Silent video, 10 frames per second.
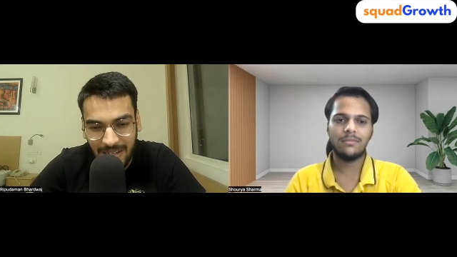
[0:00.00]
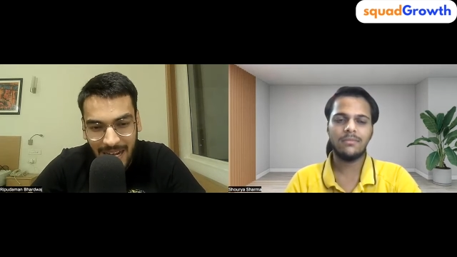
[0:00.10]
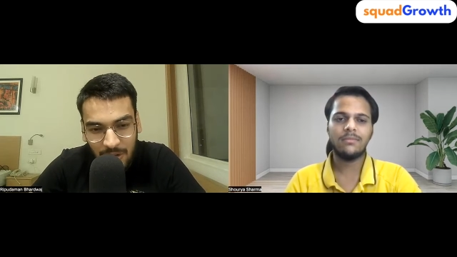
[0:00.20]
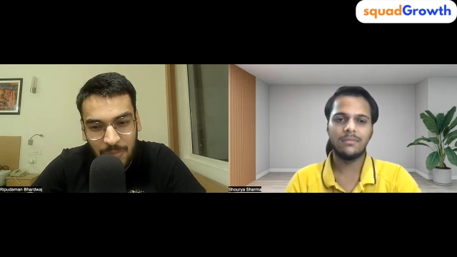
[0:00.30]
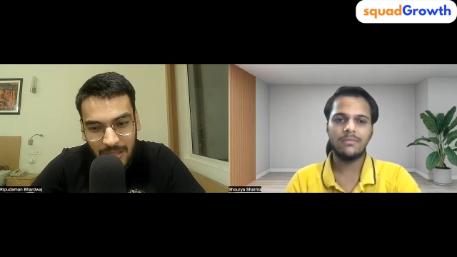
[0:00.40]

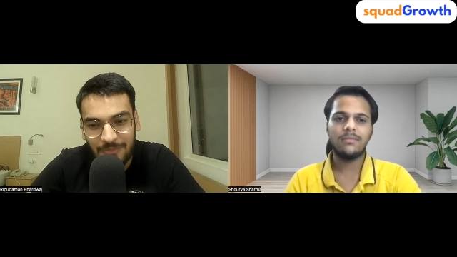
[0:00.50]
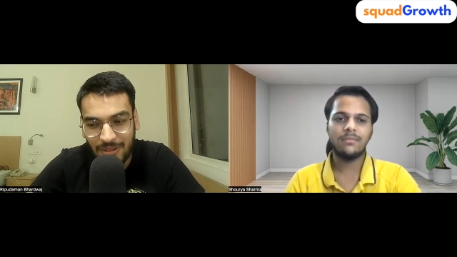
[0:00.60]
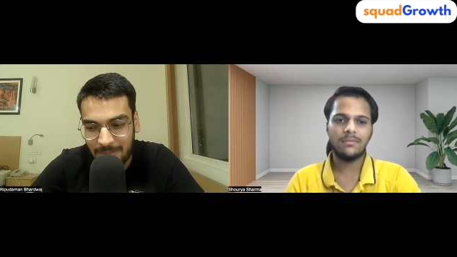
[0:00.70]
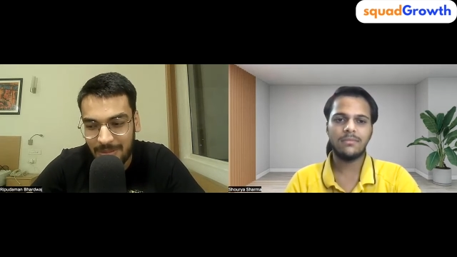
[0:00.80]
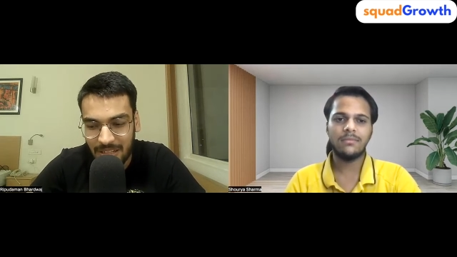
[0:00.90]
Speaker 1: be
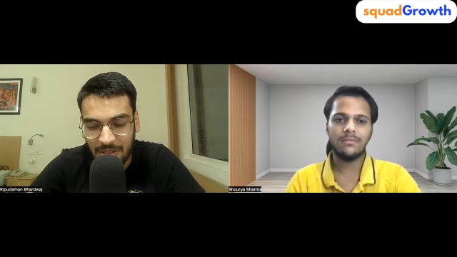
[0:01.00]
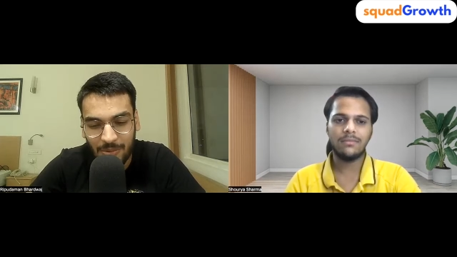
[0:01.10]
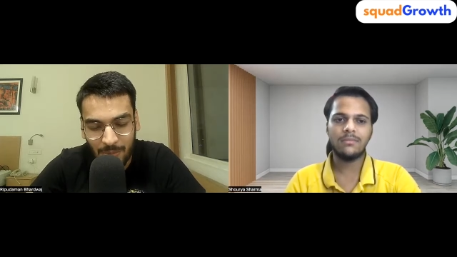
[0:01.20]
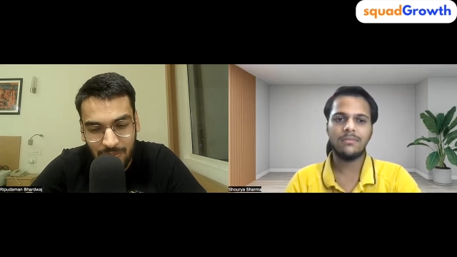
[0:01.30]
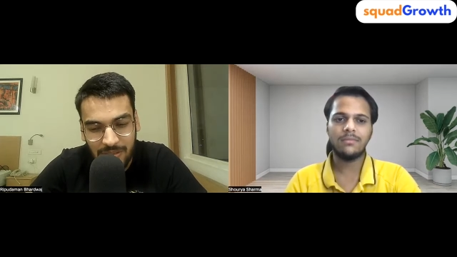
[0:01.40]
comfortable in your
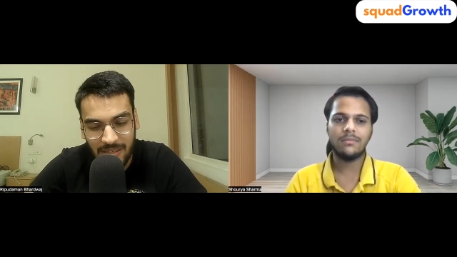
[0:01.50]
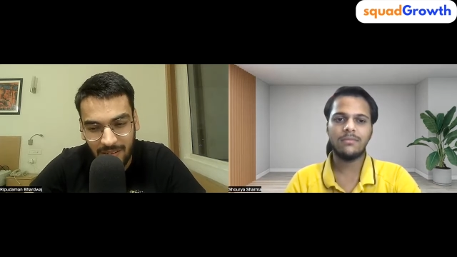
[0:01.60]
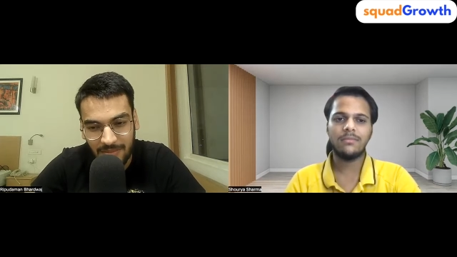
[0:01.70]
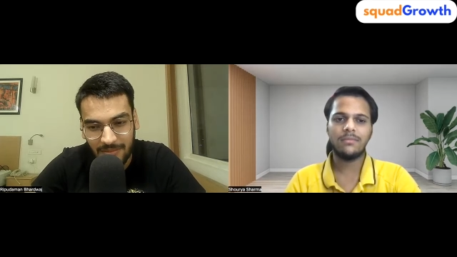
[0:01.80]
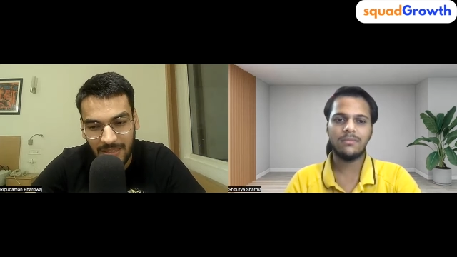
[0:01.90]
own
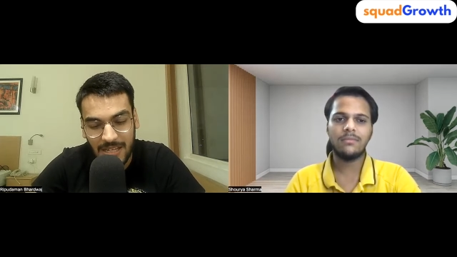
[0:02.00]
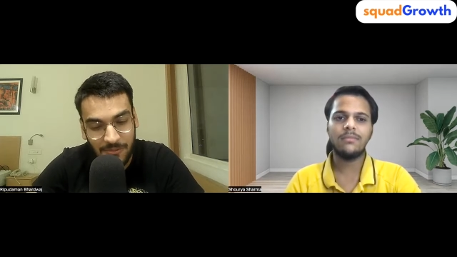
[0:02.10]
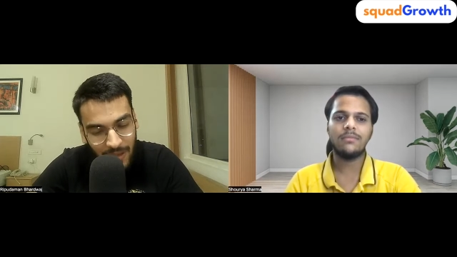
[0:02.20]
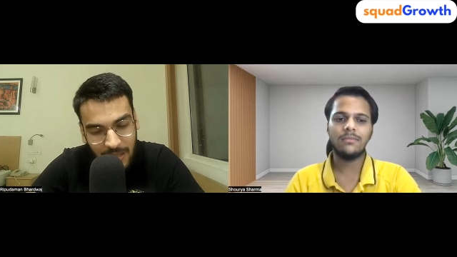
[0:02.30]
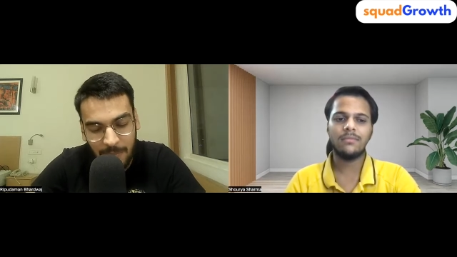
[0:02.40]
skin. That's
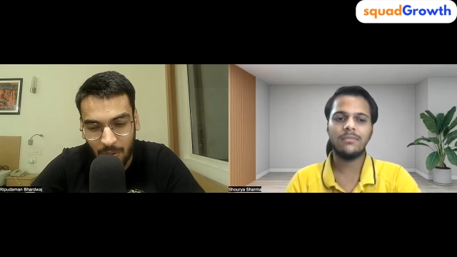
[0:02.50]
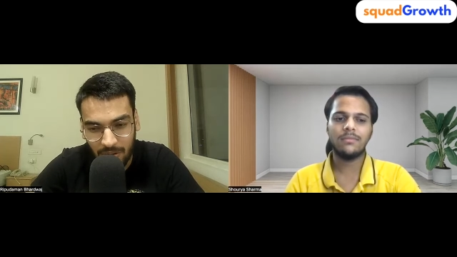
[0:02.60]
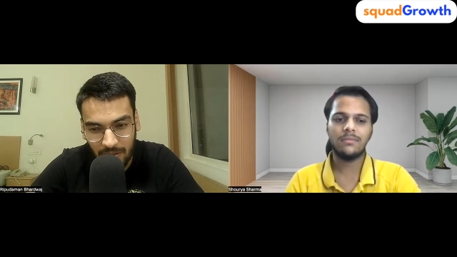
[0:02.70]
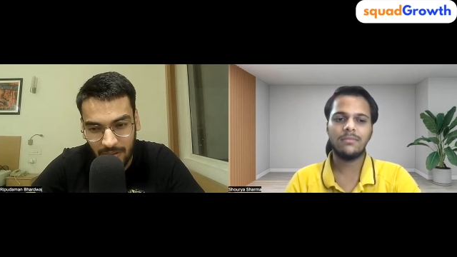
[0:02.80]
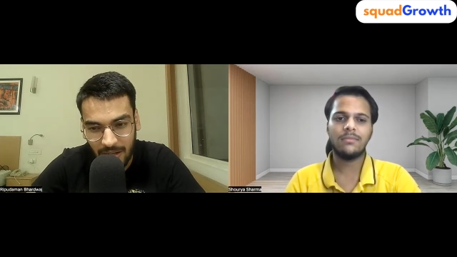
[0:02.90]
very
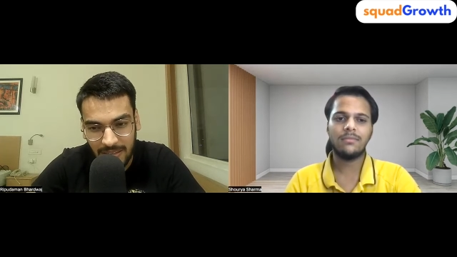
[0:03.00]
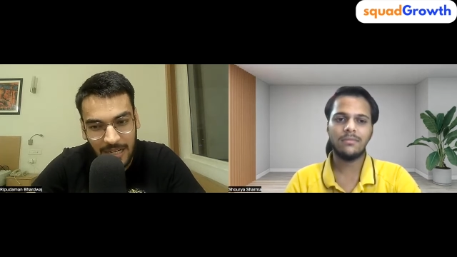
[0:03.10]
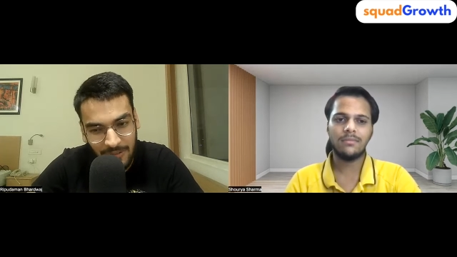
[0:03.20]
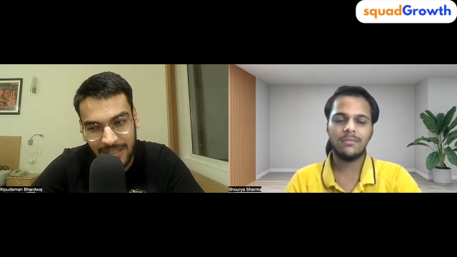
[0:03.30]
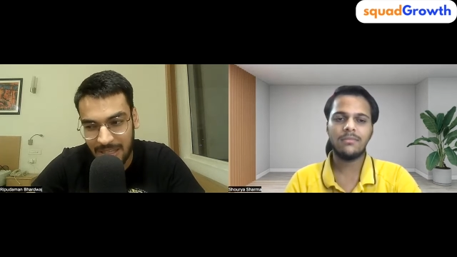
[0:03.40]
important. And
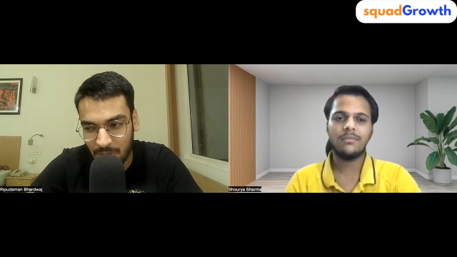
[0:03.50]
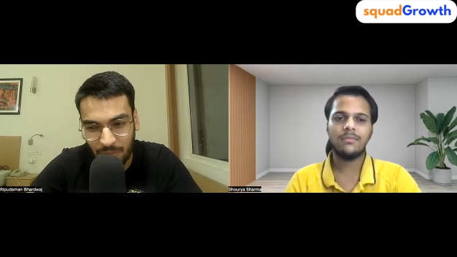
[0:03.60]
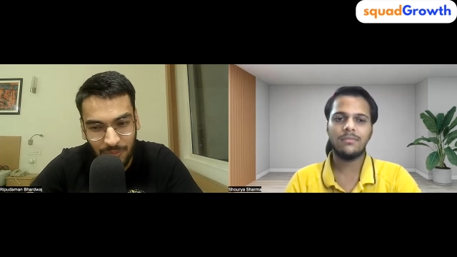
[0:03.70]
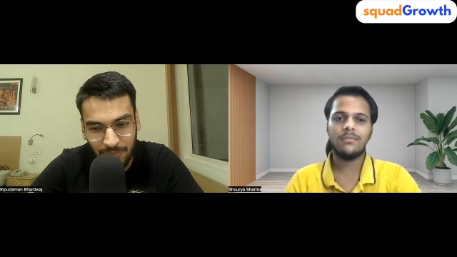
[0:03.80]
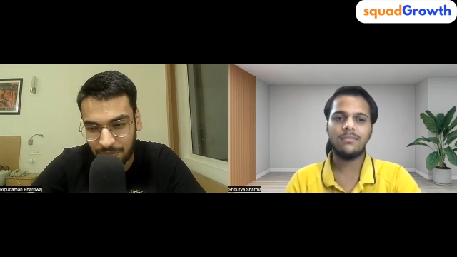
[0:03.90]
that will take
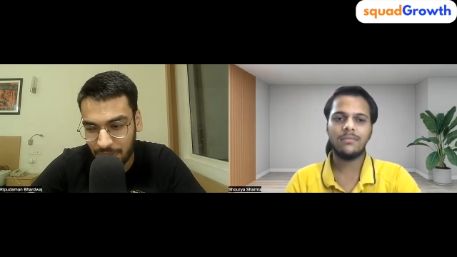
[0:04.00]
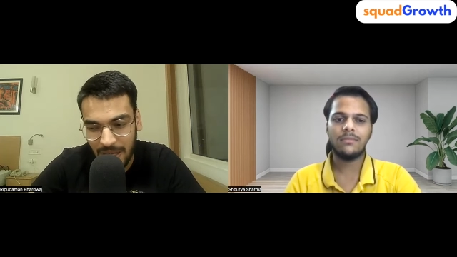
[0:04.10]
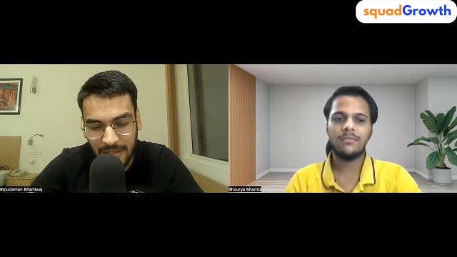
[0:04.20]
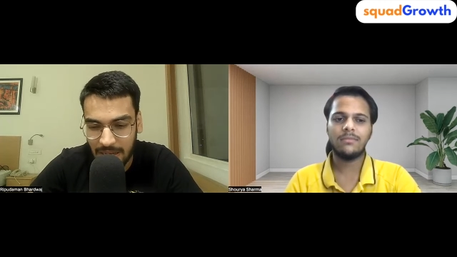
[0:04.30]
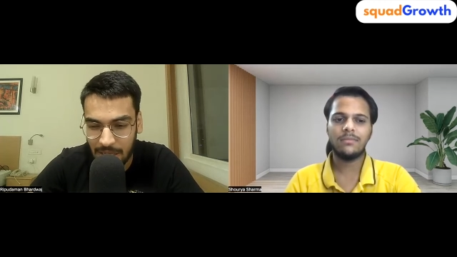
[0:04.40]
you
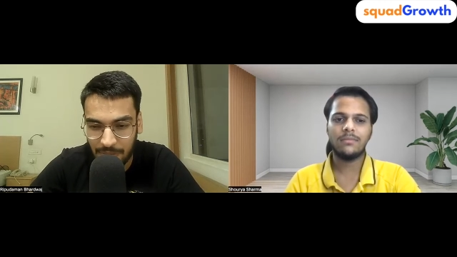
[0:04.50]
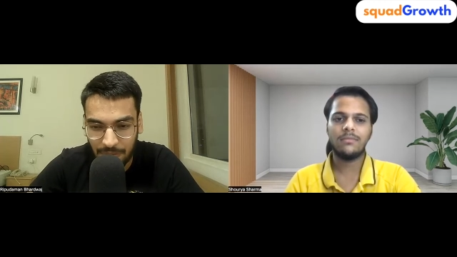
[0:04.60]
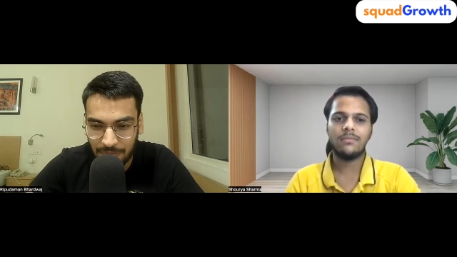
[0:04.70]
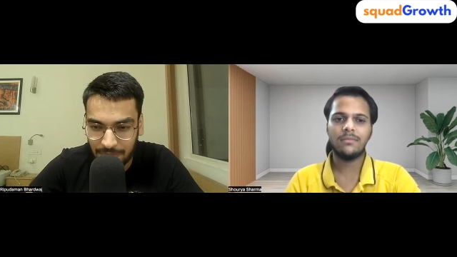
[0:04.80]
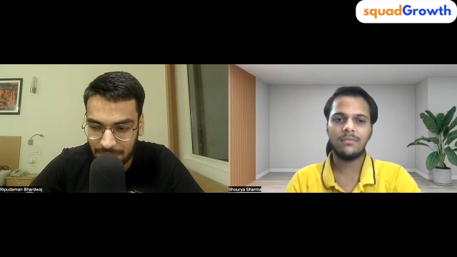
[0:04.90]
far in life.
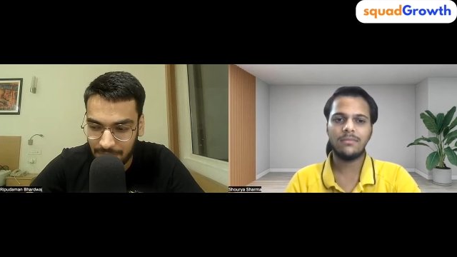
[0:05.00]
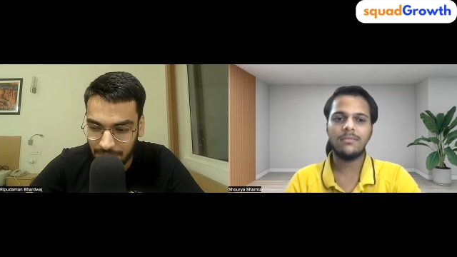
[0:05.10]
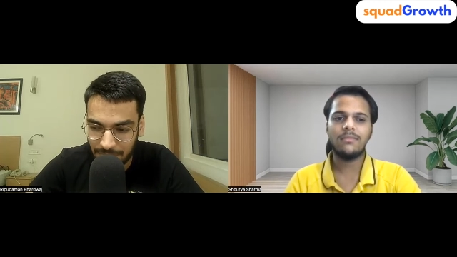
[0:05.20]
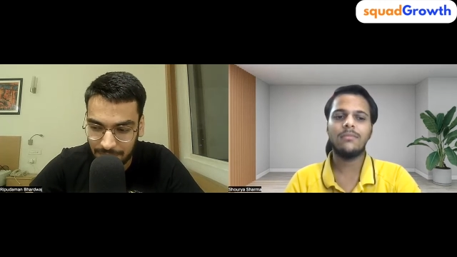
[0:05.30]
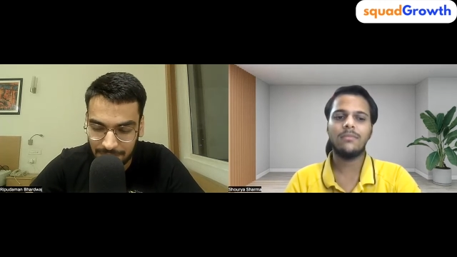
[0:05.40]

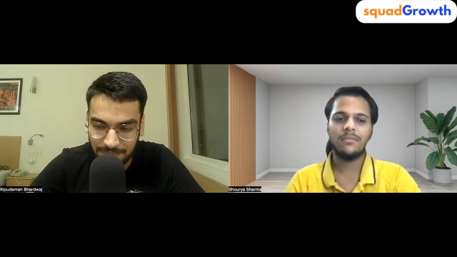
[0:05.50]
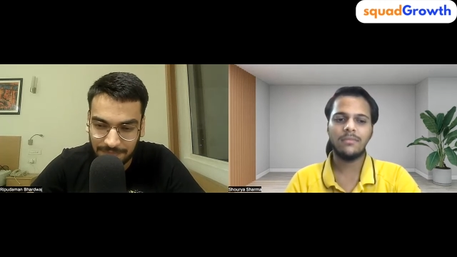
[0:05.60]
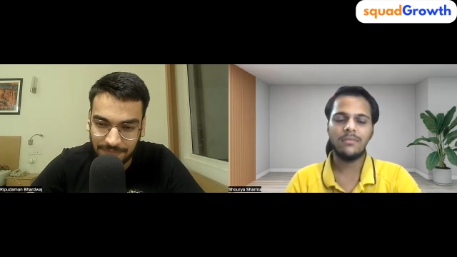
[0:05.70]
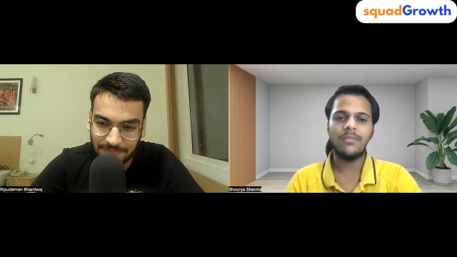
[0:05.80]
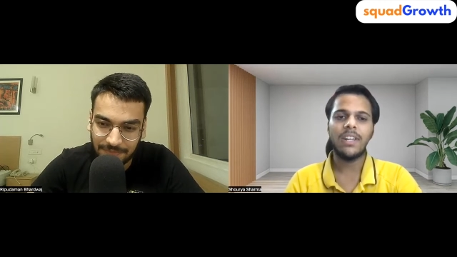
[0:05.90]

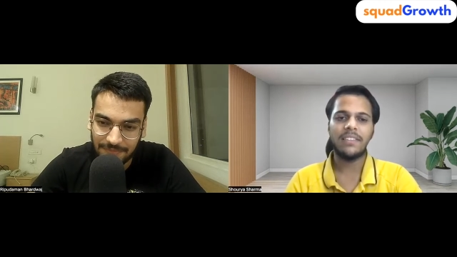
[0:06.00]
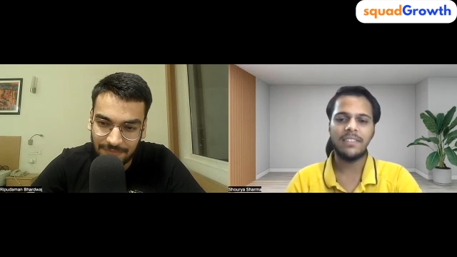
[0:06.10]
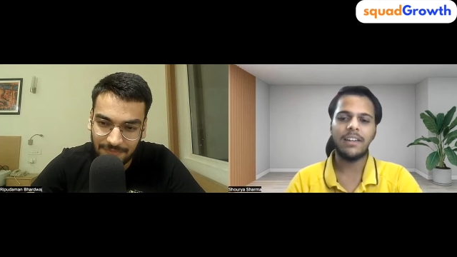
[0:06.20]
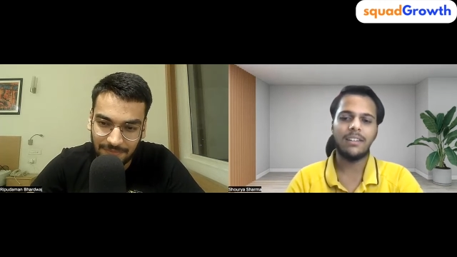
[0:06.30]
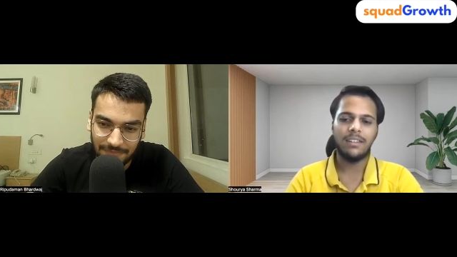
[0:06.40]

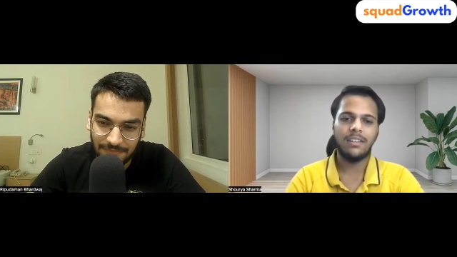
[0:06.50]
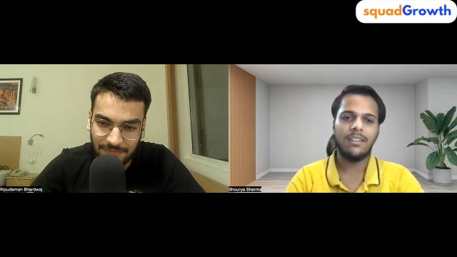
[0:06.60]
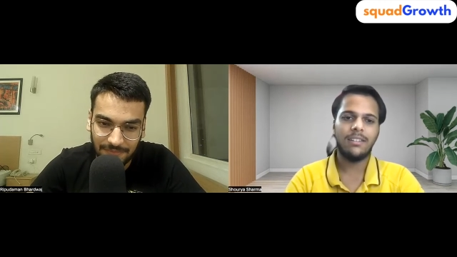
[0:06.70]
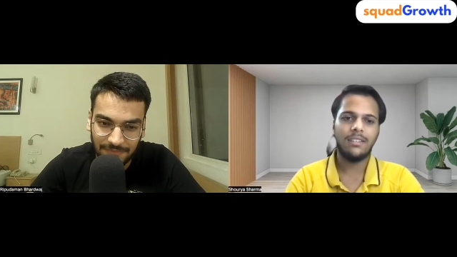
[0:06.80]
Speaker 2: Exactly.